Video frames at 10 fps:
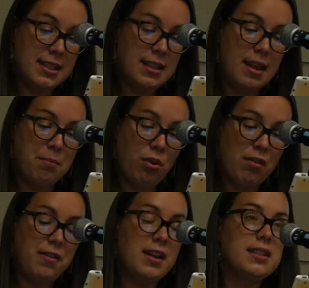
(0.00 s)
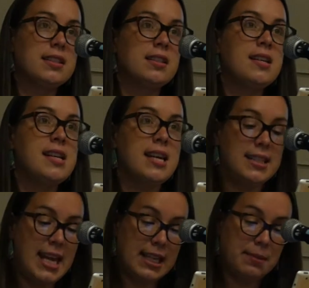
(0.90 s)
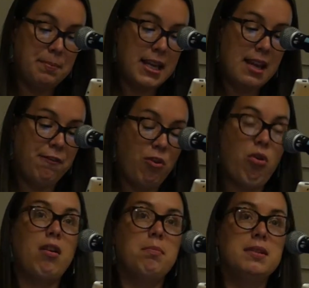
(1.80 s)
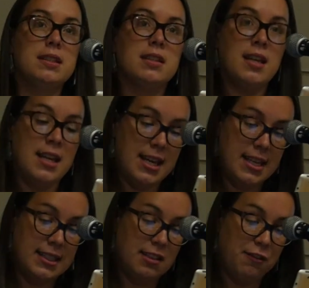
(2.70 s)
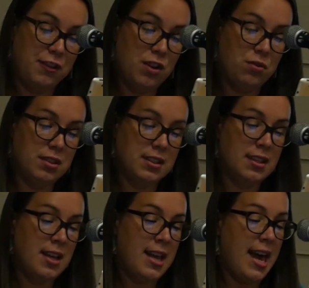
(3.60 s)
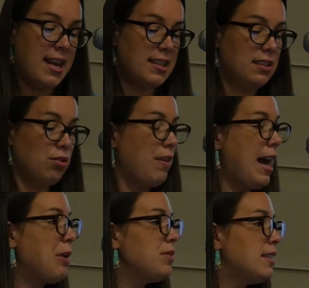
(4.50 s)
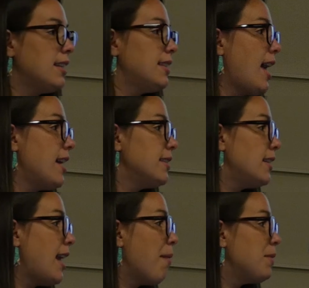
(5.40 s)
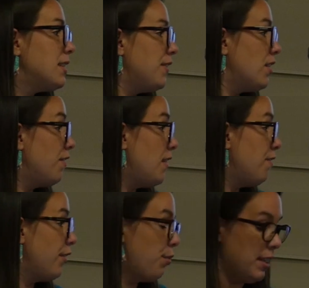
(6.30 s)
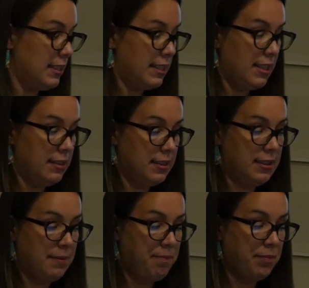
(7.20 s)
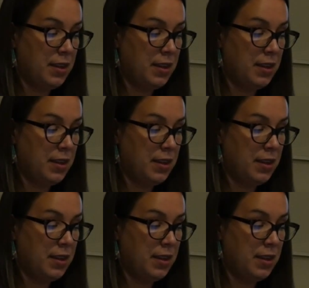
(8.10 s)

is amorphous. It takes many forms. It is diffuse, and it surrounds us as an atmosphere of influences.